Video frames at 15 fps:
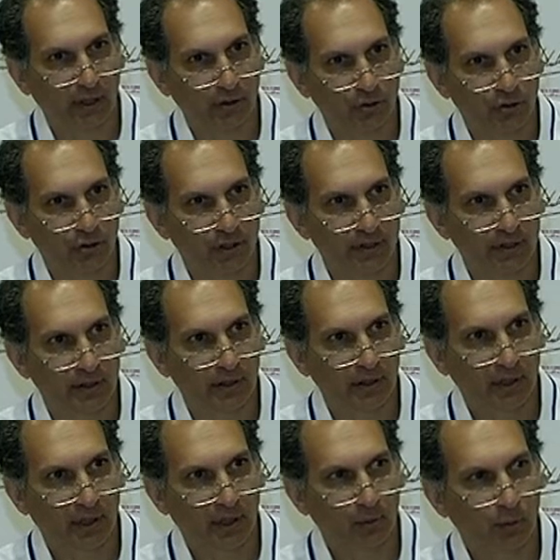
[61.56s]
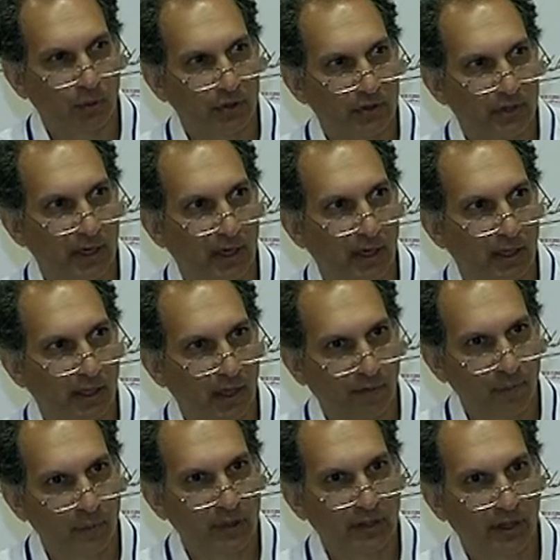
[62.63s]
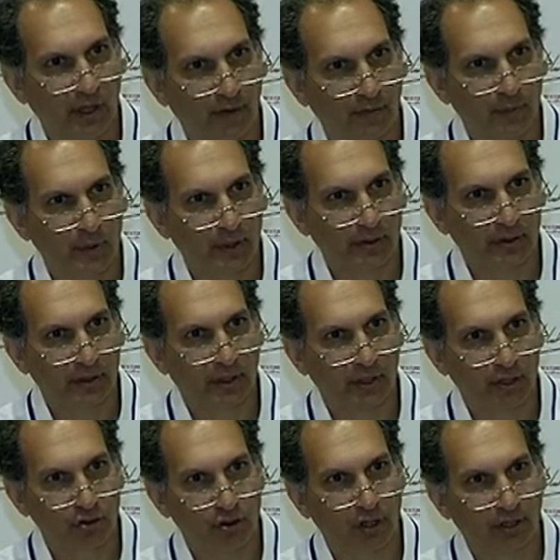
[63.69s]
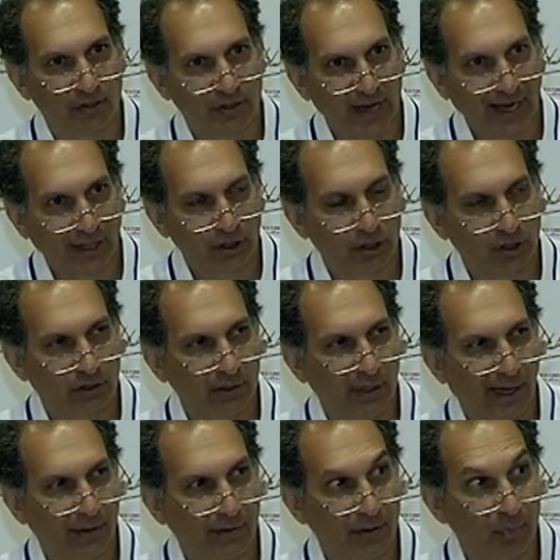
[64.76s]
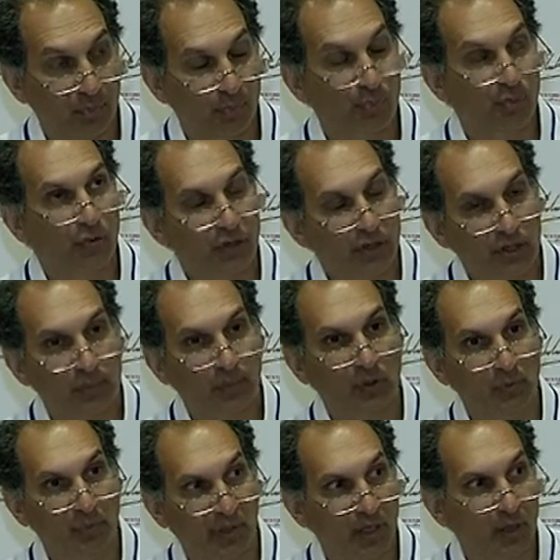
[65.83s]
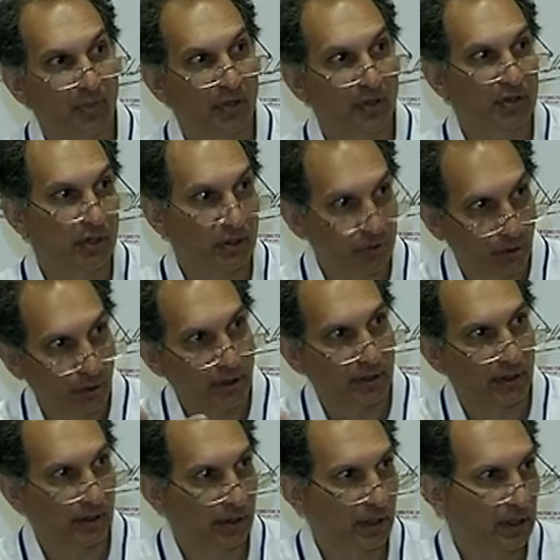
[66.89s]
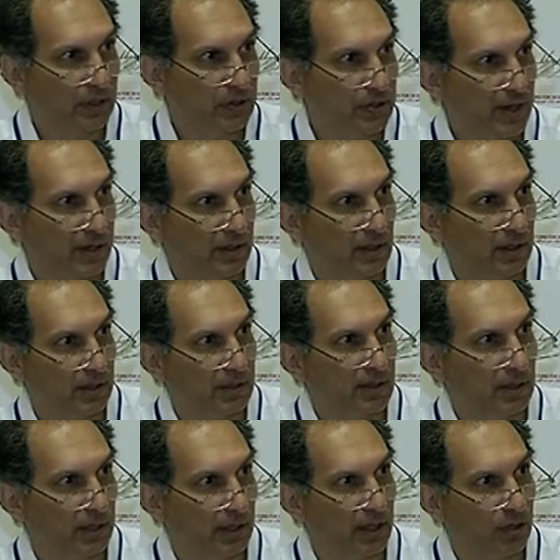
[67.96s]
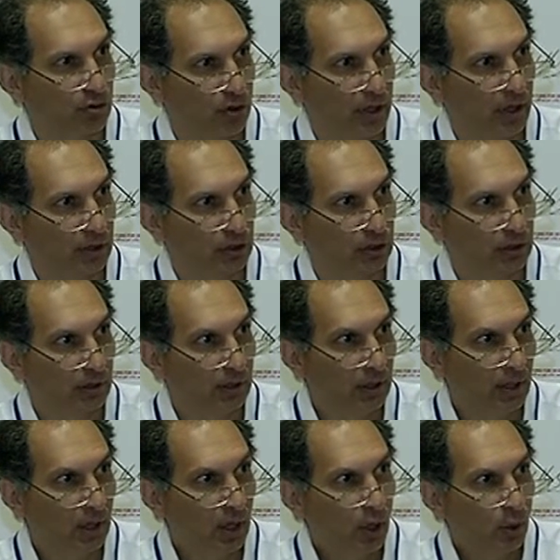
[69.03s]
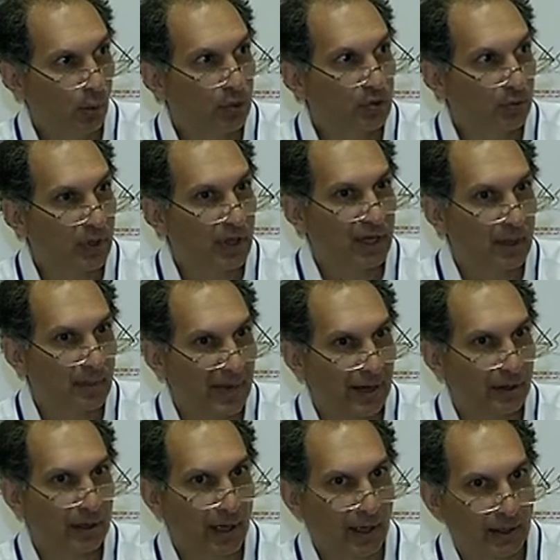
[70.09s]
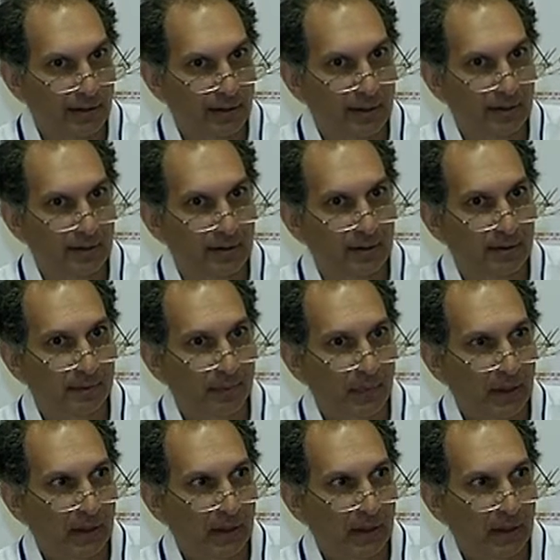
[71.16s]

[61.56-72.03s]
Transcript: countries. It was a government to government uh, transaction, and the principal purpose, as Rohinton uh, said in his uh, introduction, was really about alliances.